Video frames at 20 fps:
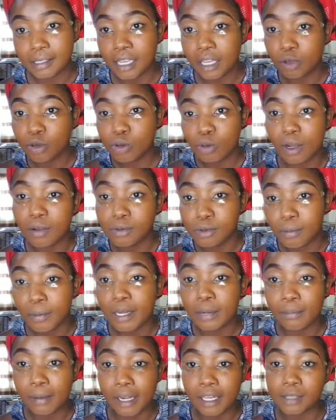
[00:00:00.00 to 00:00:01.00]
I used to have so
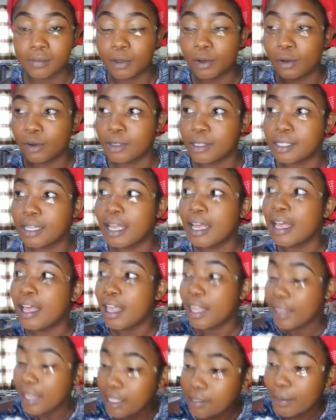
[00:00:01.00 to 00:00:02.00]
many palettes because this